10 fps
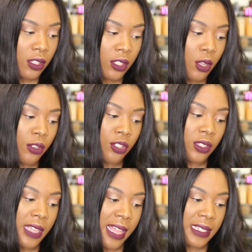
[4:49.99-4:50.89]
So it
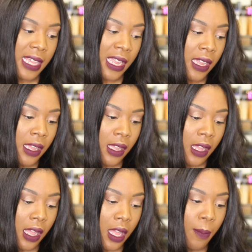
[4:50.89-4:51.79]
just has like
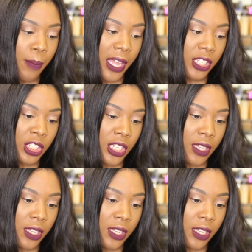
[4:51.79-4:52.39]
a bunch